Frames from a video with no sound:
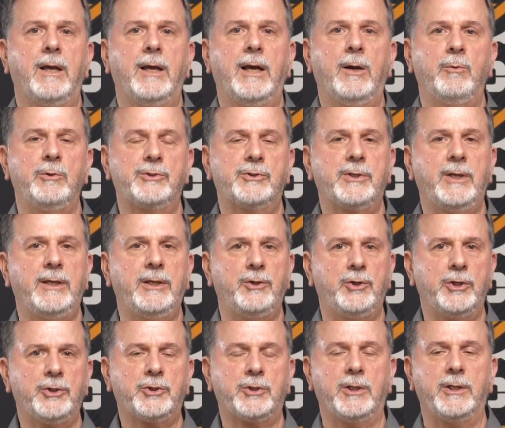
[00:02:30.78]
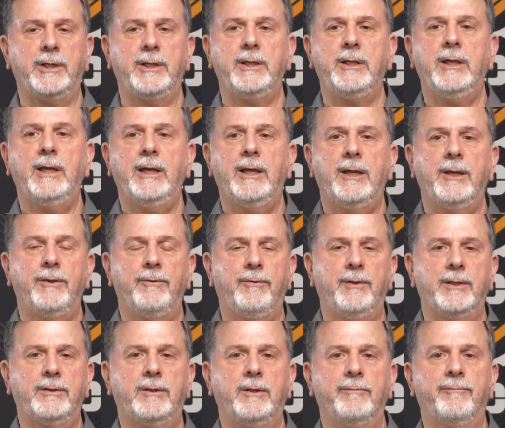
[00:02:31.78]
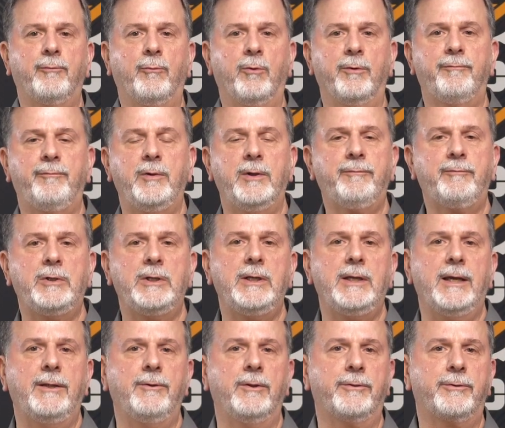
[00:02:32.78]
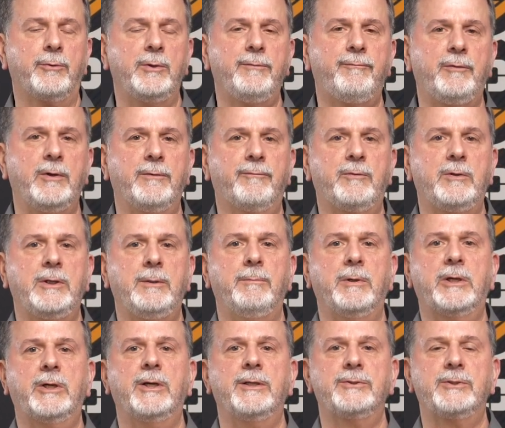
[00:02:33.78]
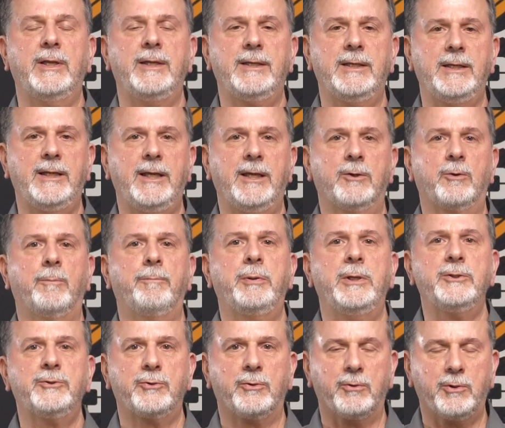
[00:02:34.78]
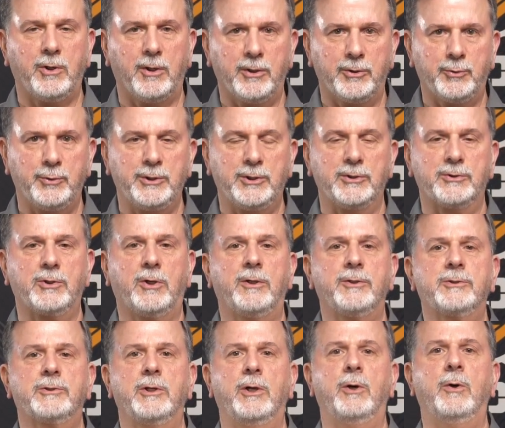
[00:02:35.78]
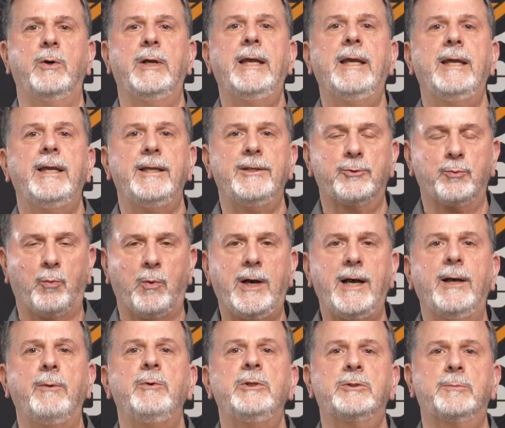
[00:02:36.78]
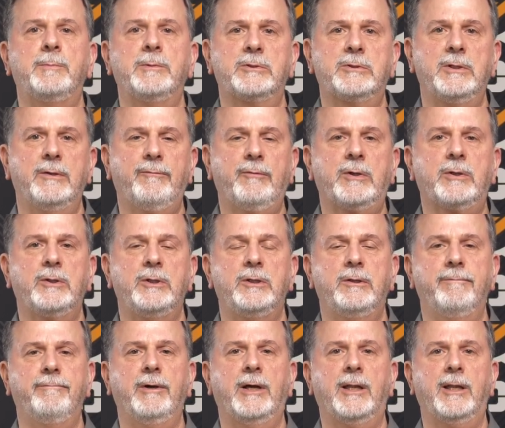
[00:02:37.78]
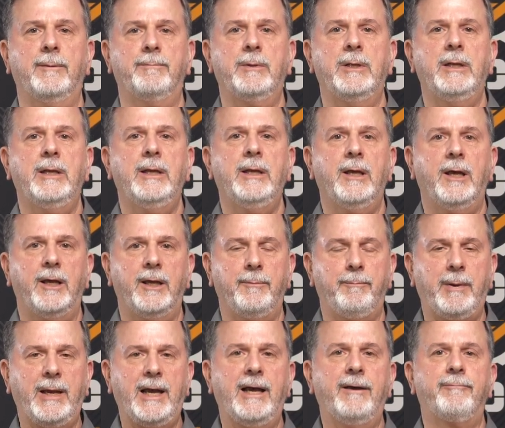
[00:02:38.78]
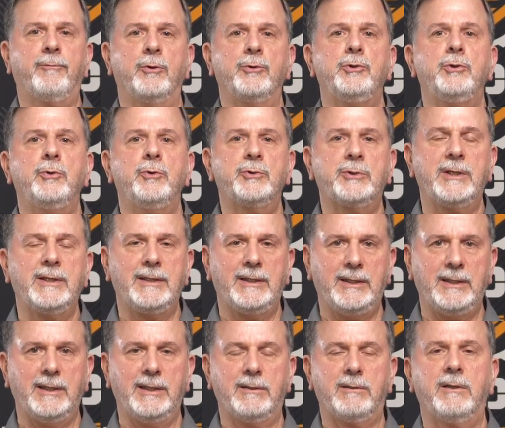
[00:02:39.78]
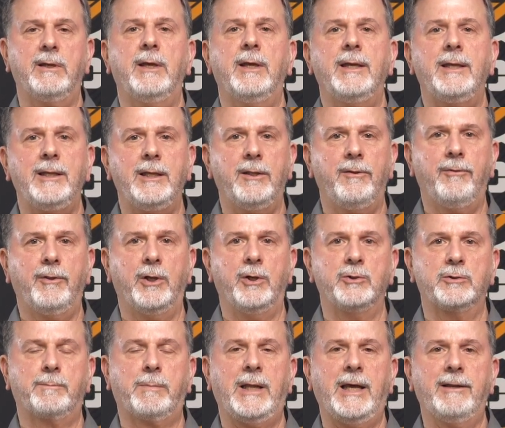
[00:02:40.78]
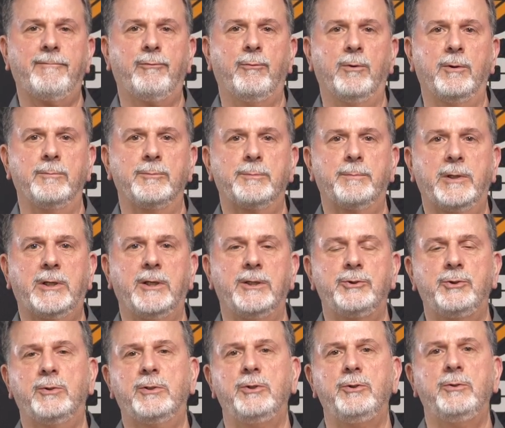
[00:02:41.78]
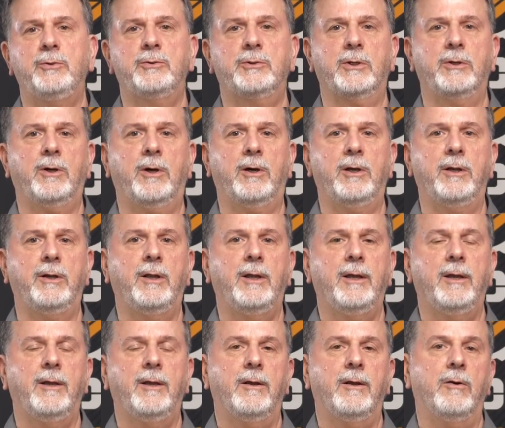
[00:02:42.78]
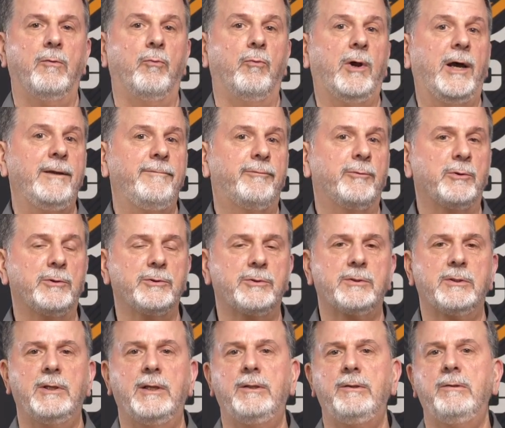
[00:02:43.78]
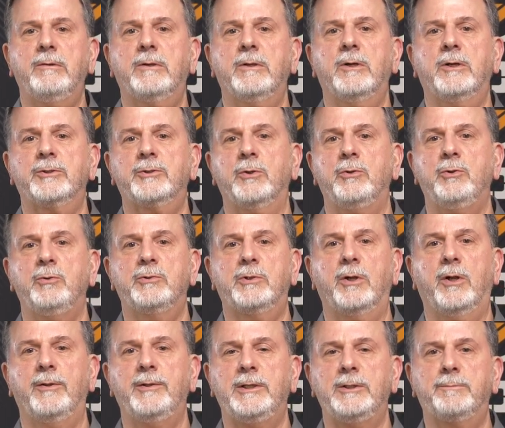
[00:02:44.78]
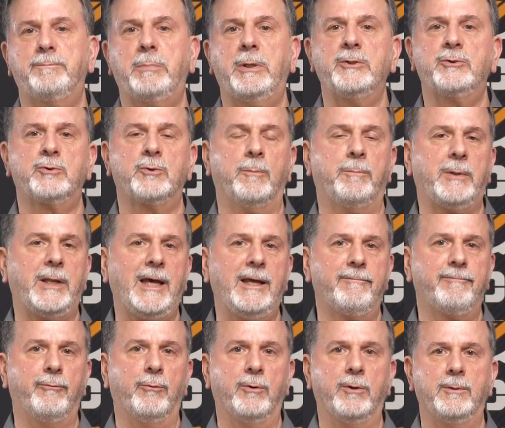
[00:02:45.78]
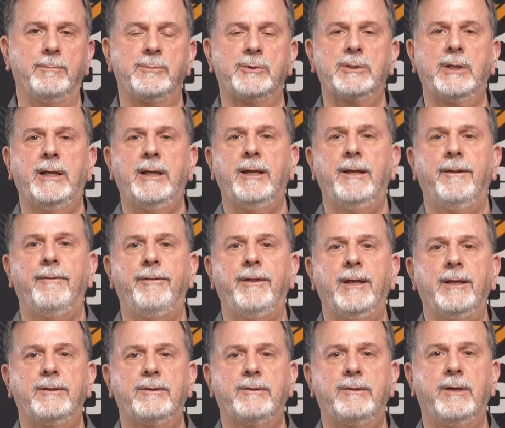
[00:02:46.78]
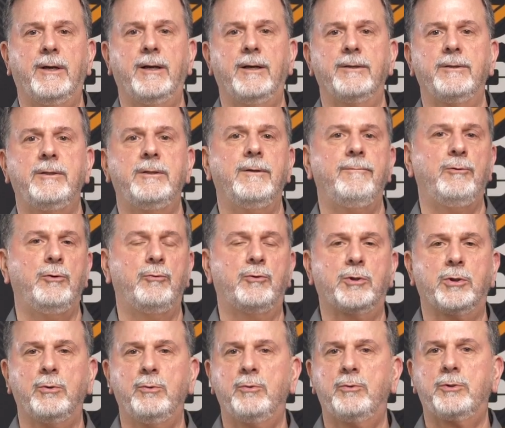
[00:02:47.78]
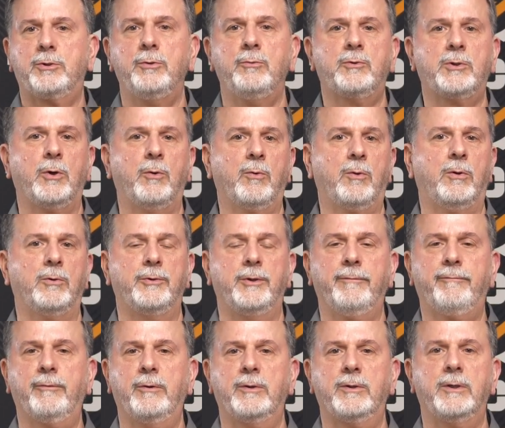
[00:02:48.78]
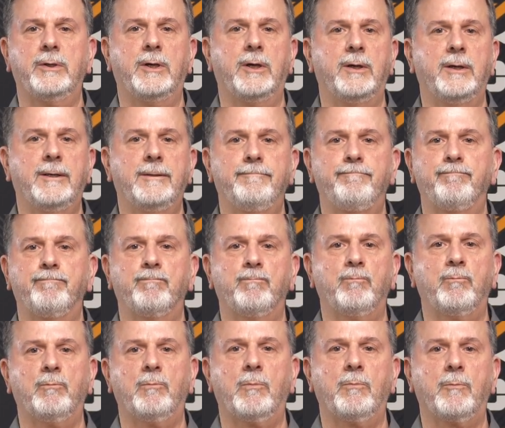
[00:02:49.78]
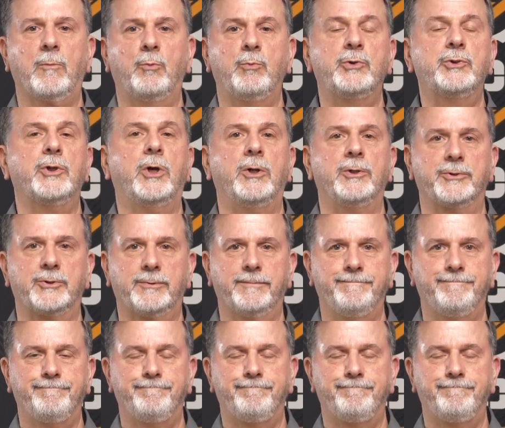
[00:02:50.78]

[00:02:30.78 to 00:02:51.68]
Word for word: I would say additionally that the 450 and the 350, because they can handle pistol cartridges also, is why we specifically develop a baffle using Git in those platforms because you can use it on rifles and you can also use it on these pistol platforms that uh, give you two, two total different um, results.